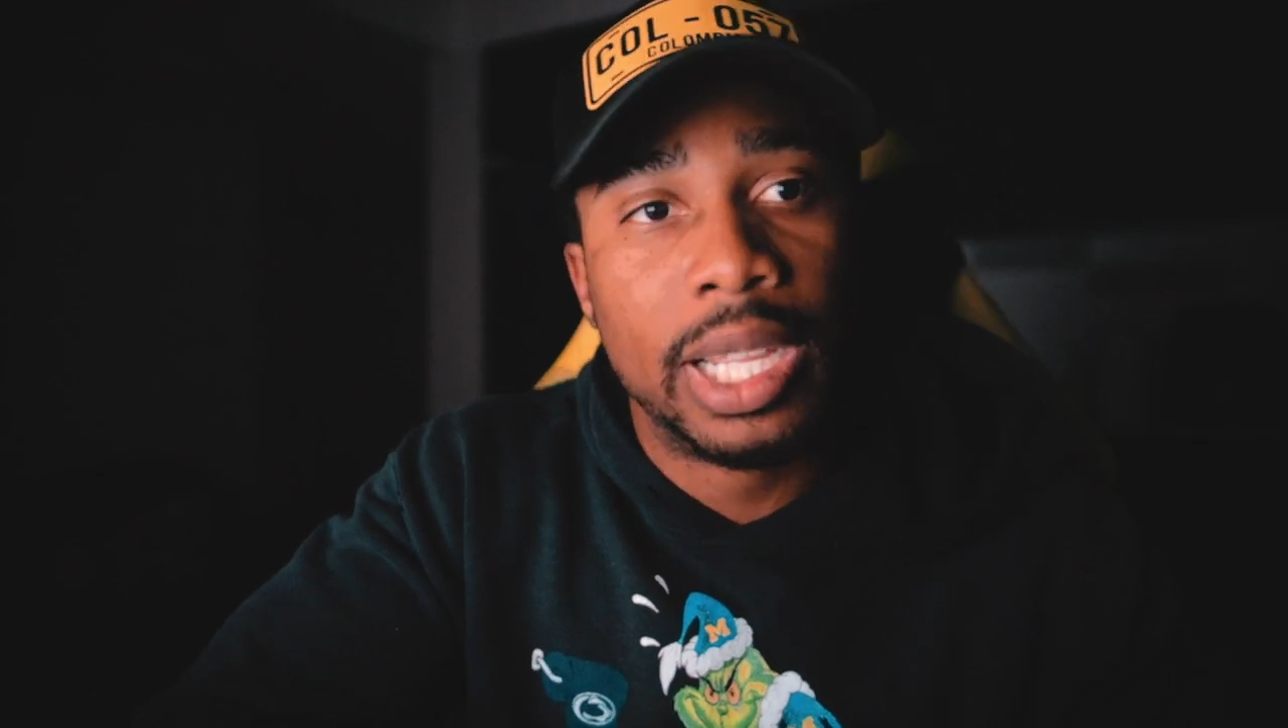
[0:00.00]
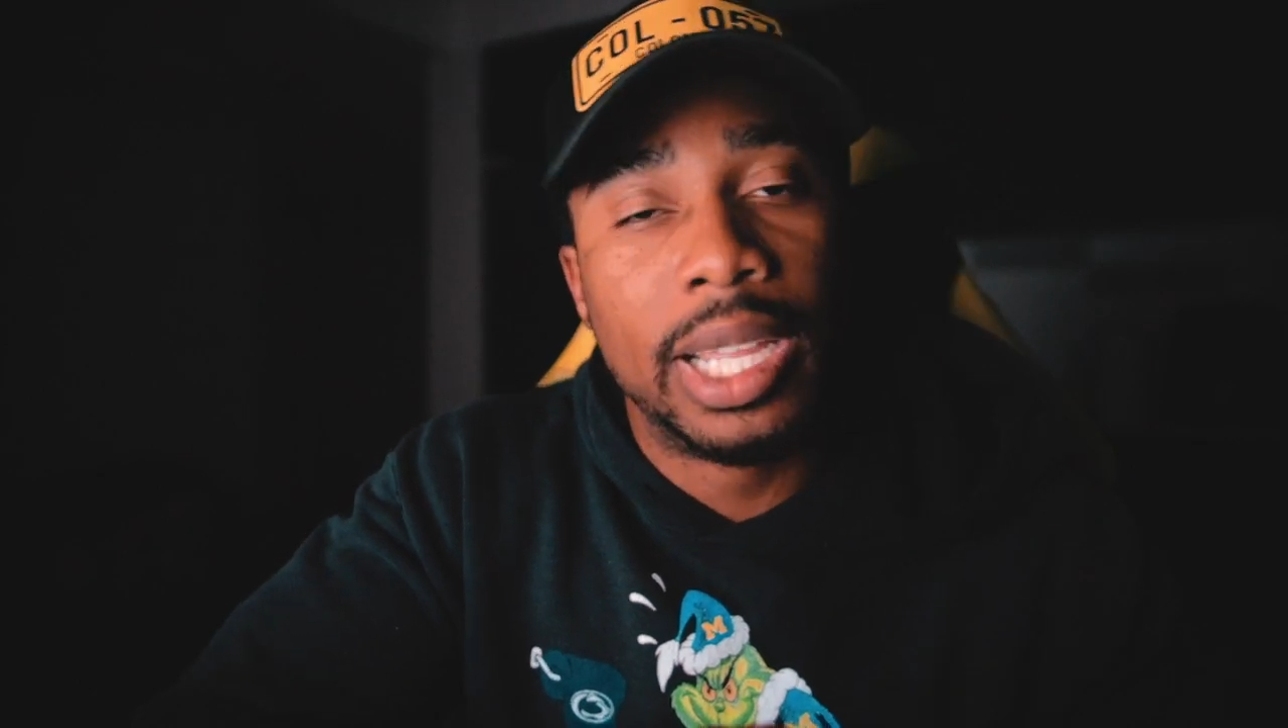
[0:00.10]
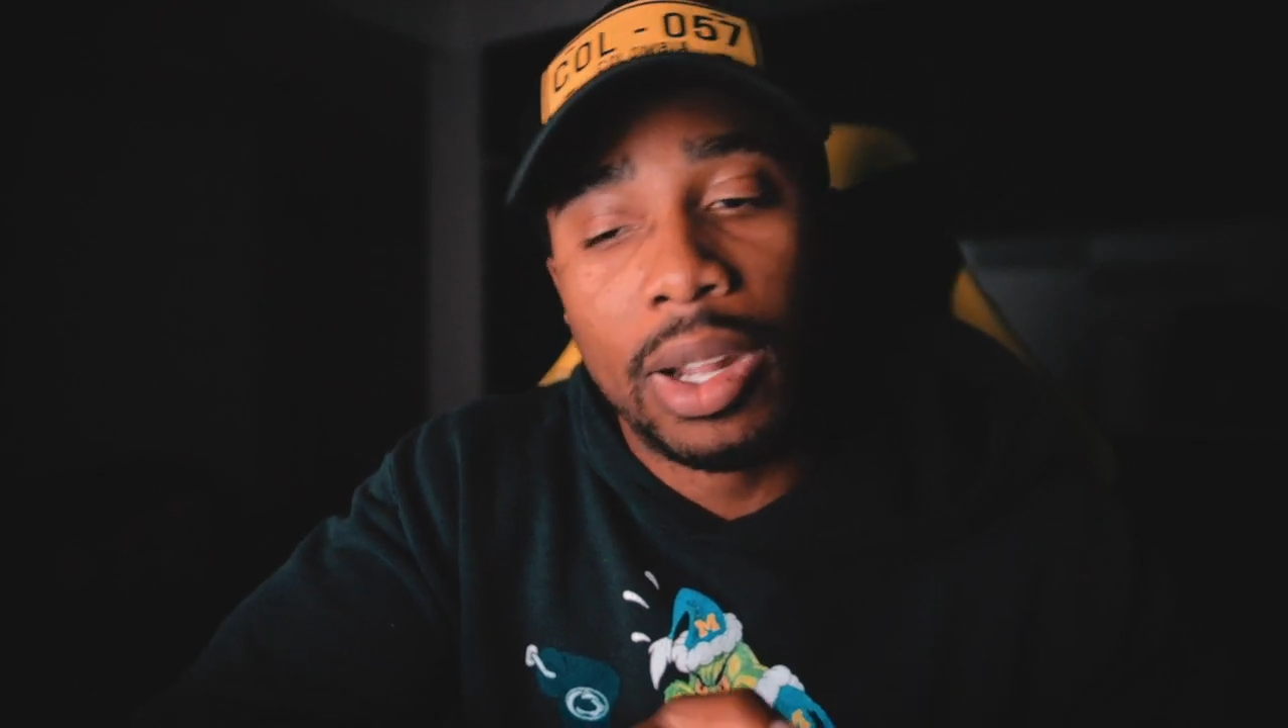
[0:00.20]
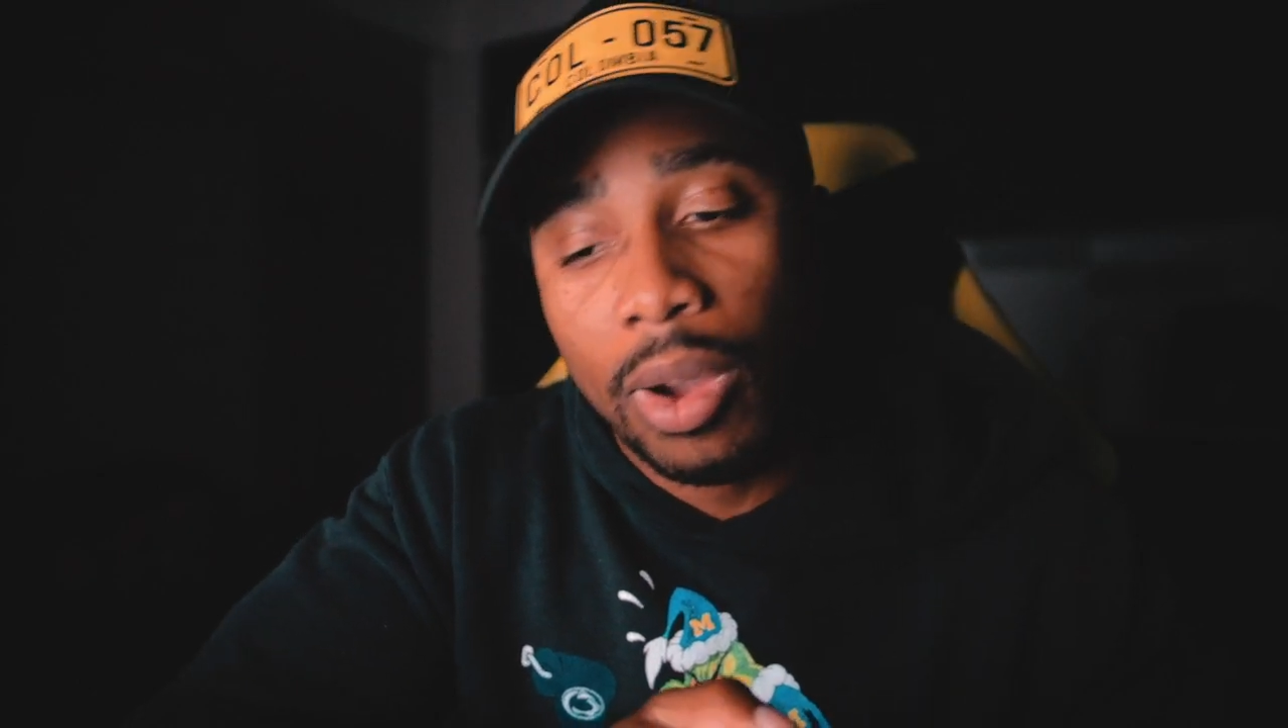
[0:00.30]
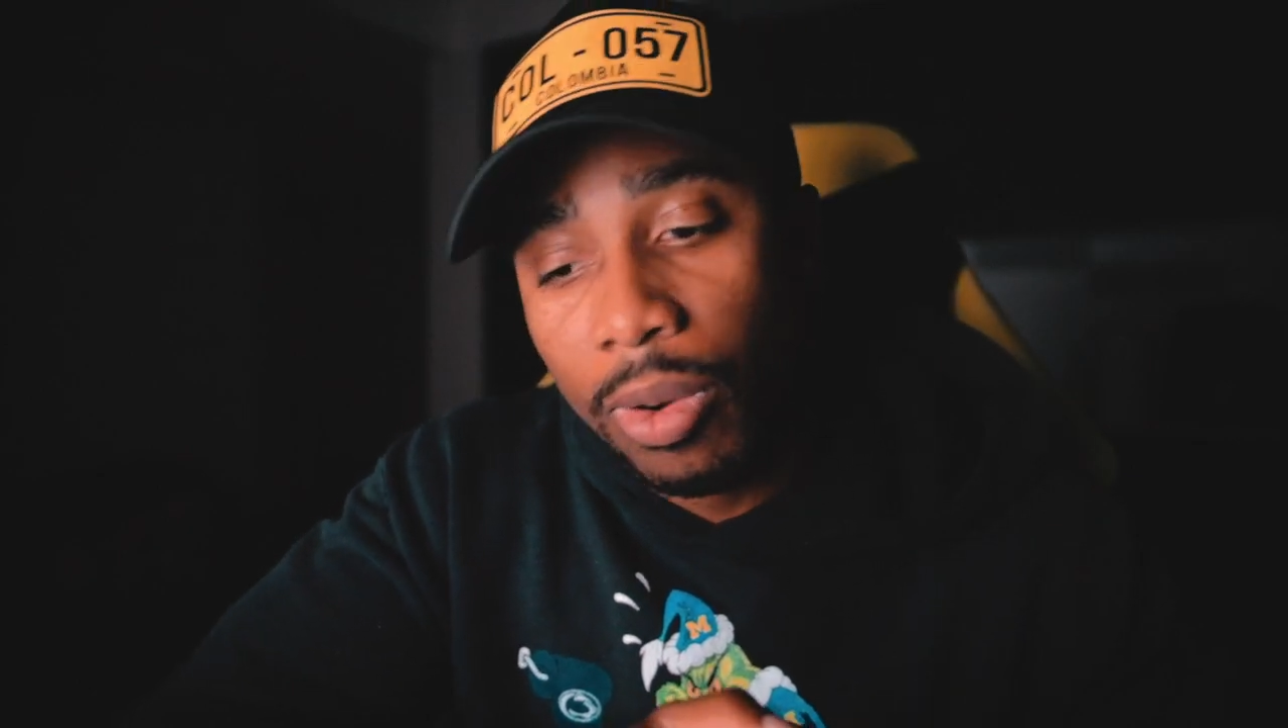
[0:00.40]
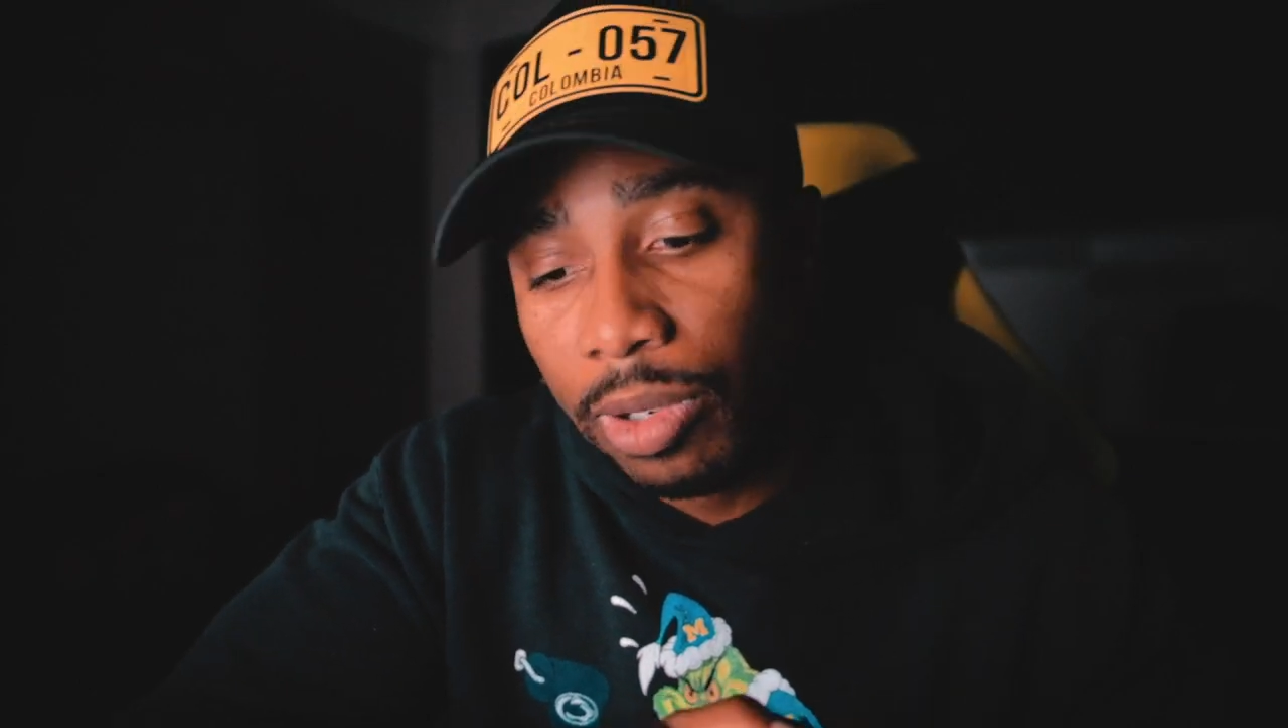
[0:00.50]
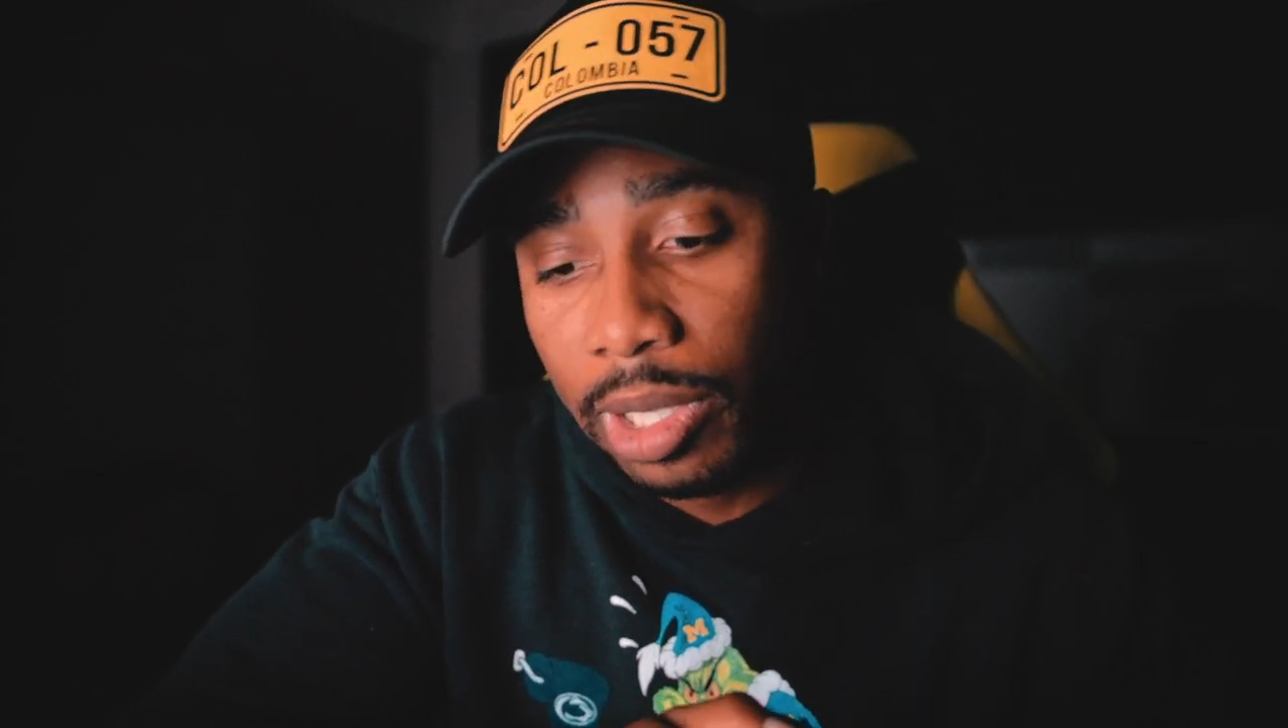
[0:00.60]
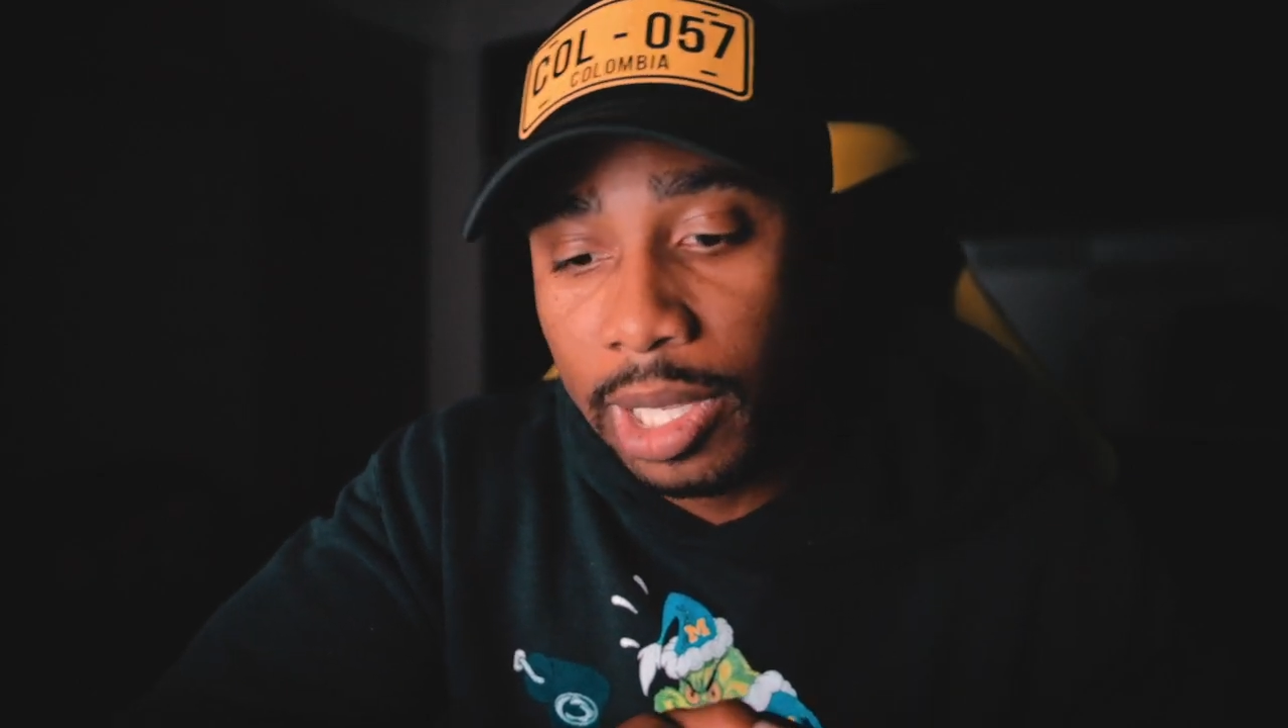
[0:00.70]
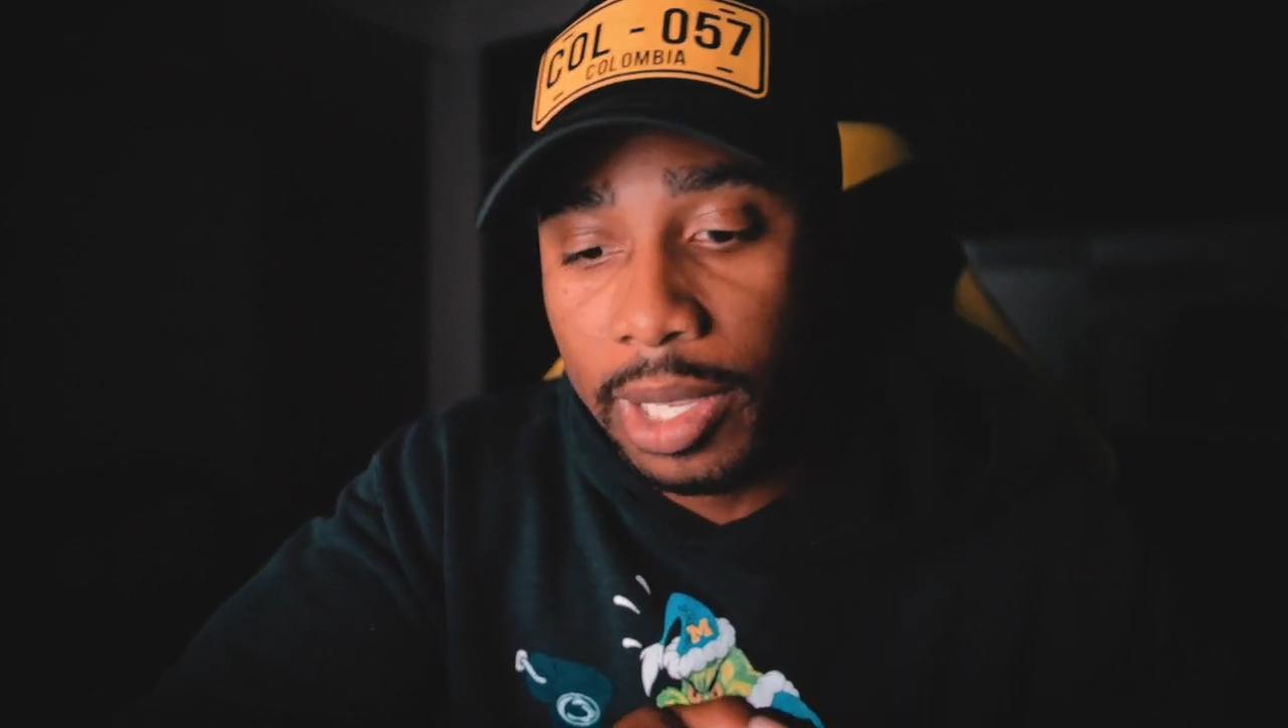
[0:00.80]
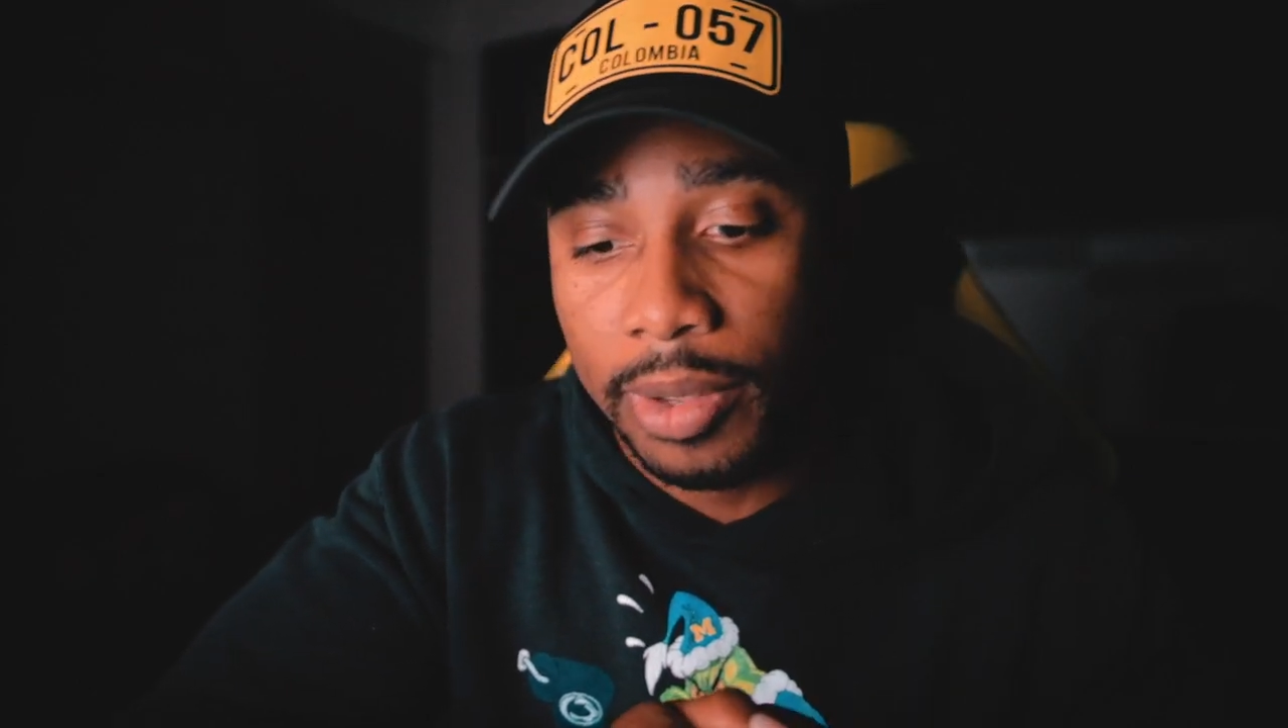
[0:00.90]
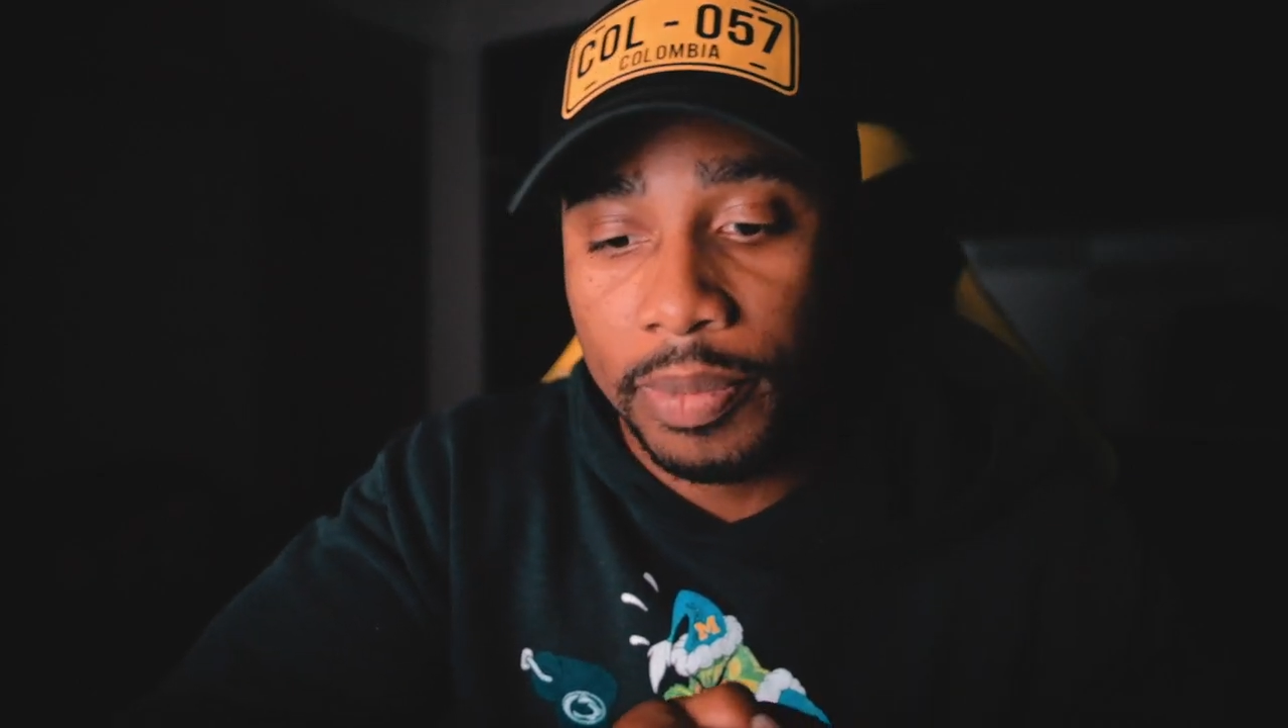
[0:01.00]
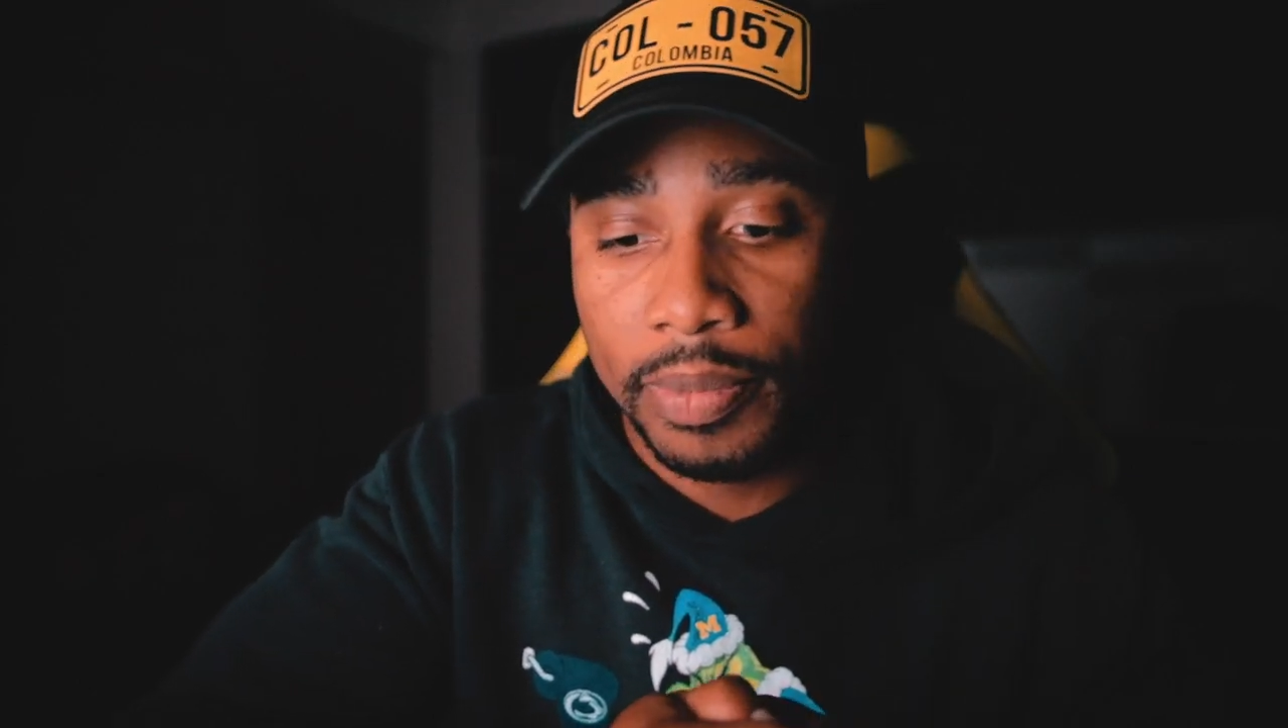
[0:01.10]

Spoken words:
and over again.